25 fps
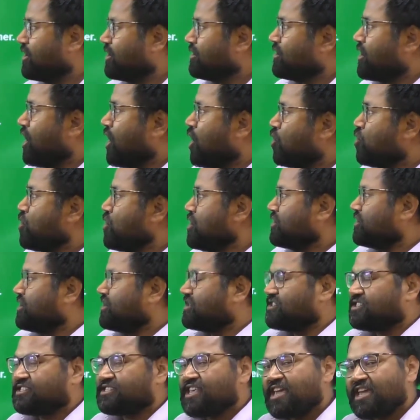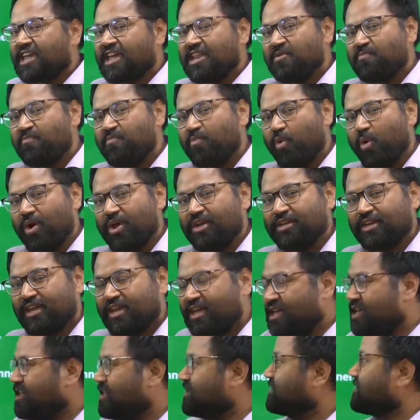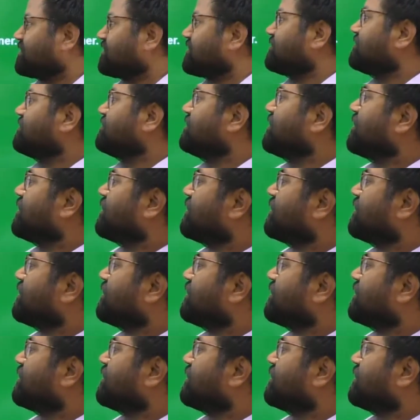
Now, the second point is